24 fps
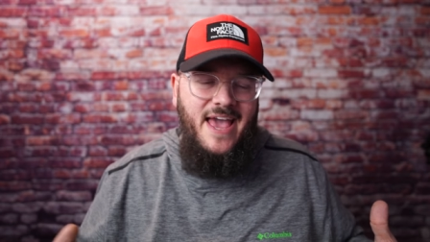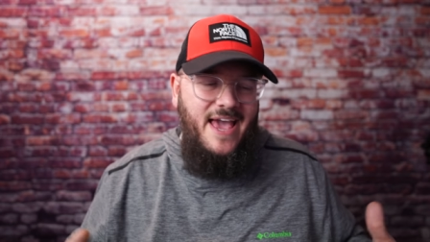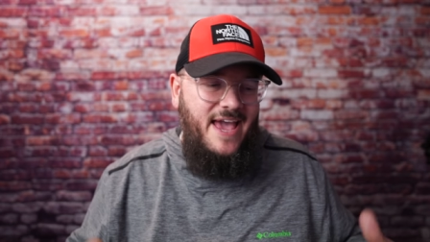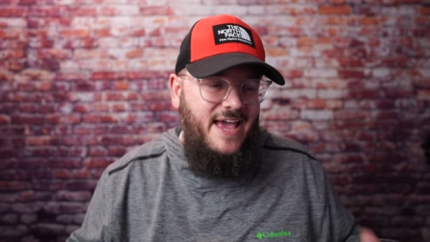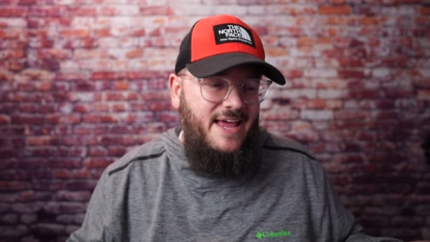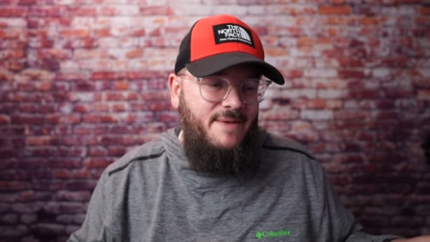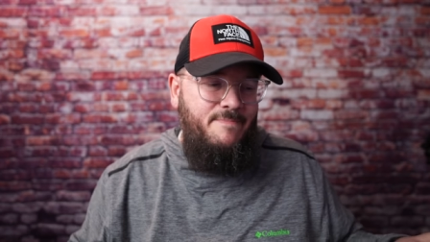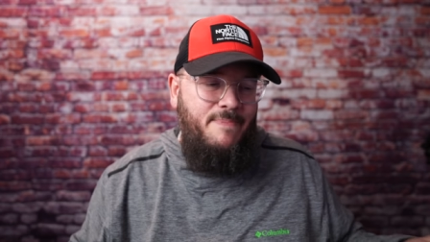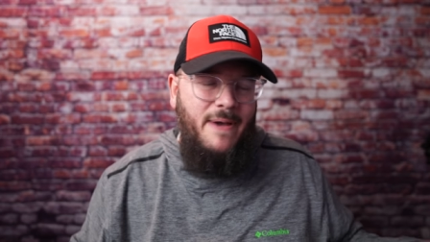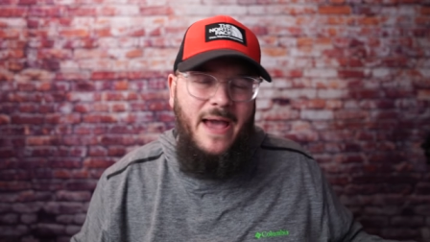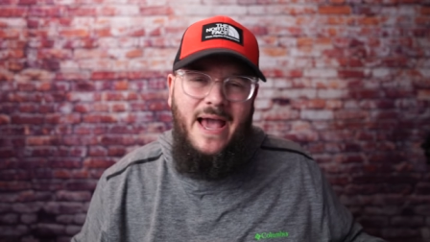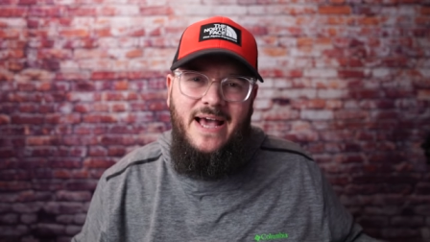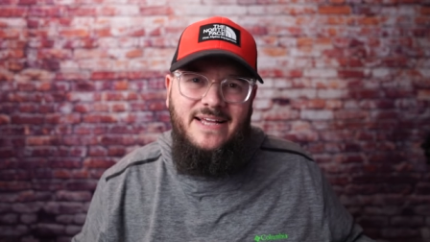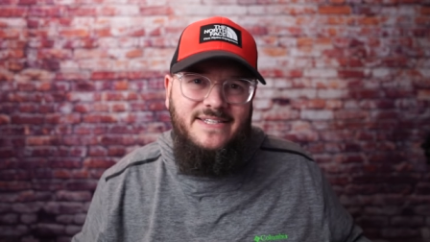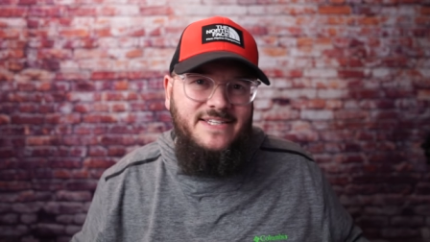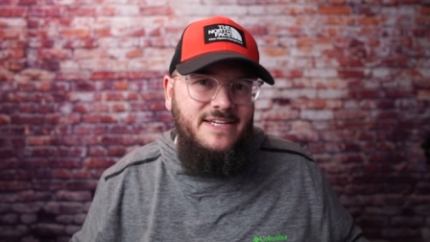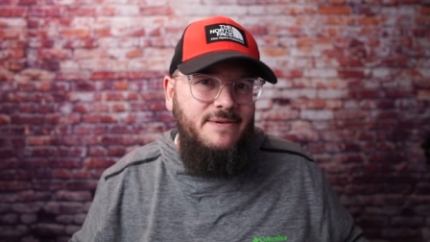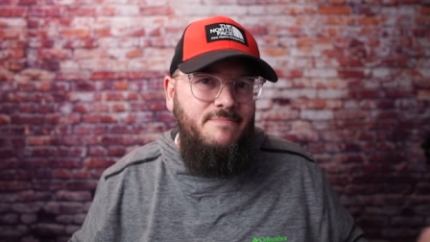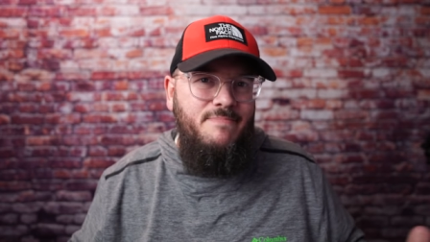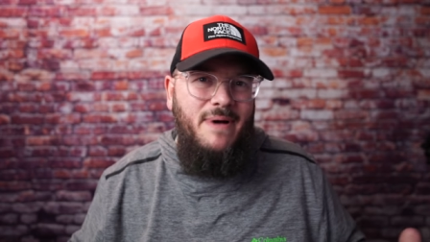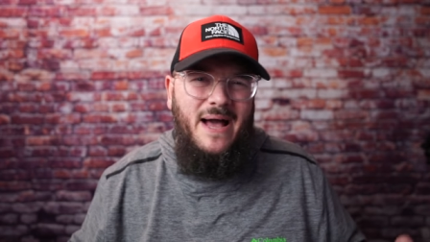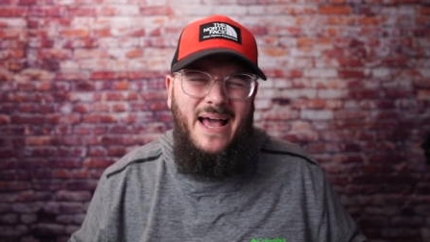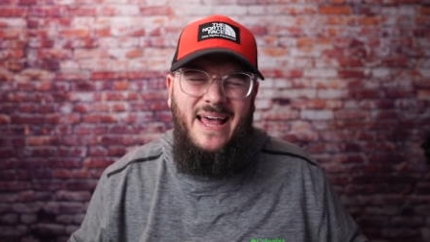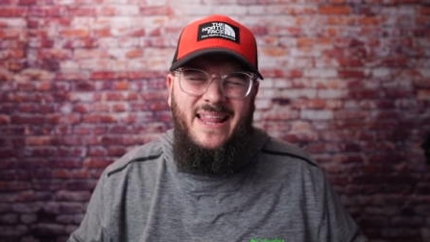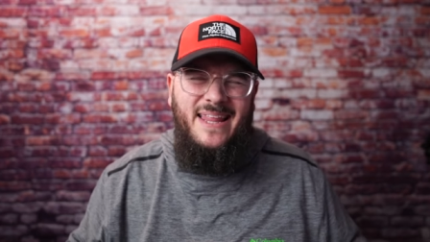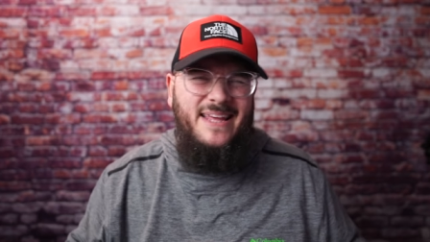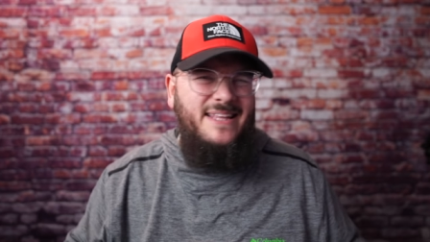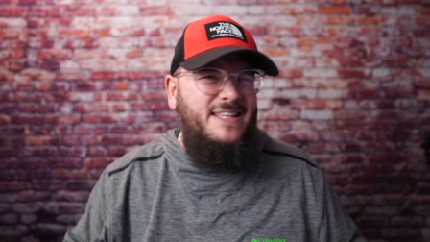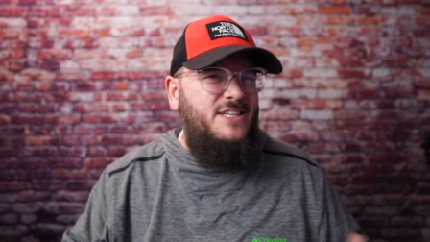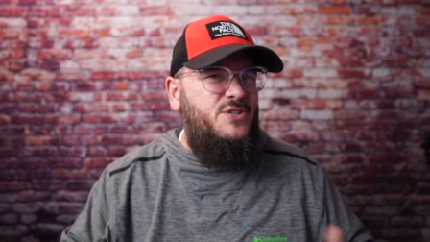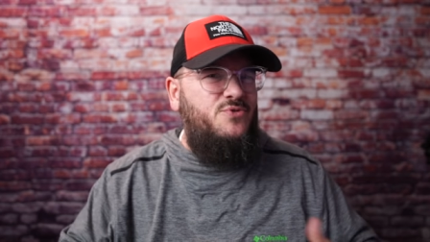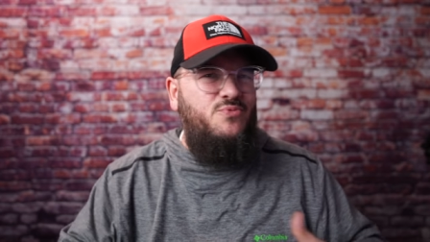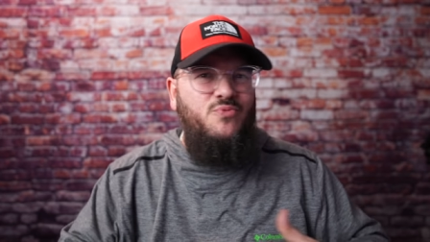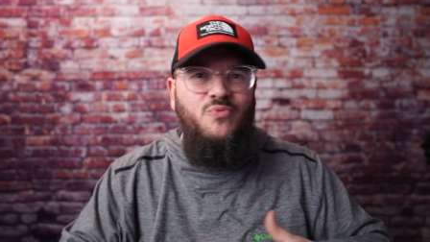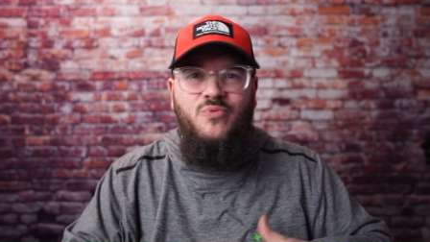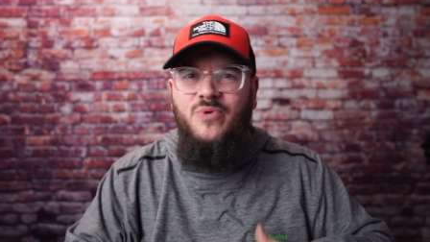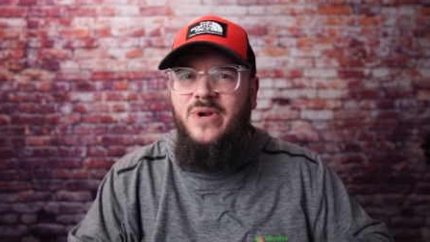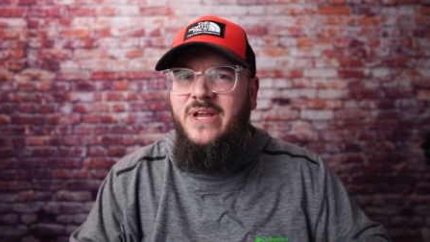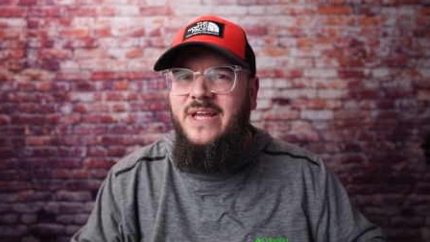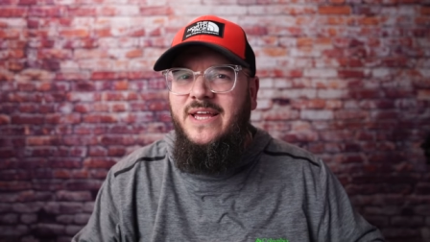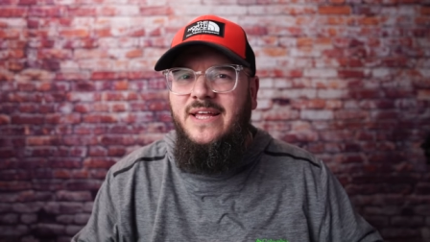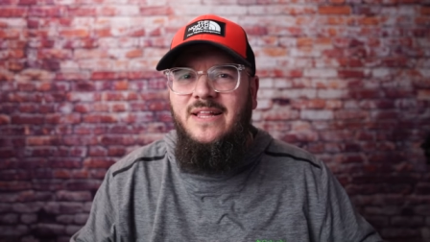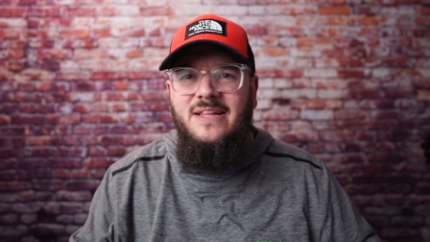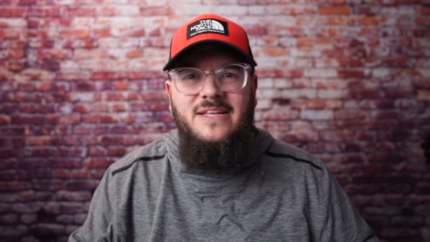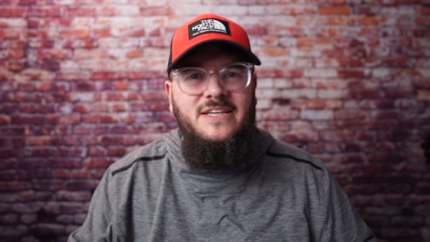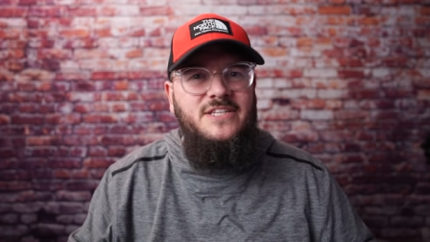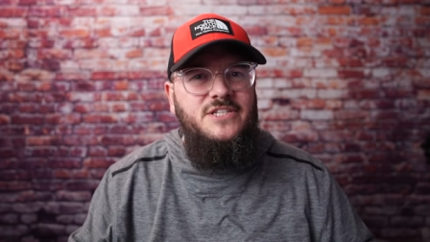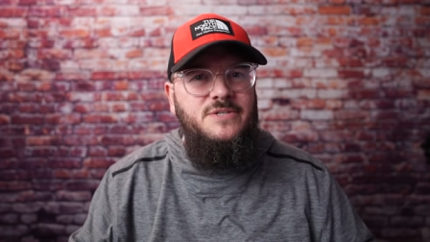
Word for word: and passing by like this really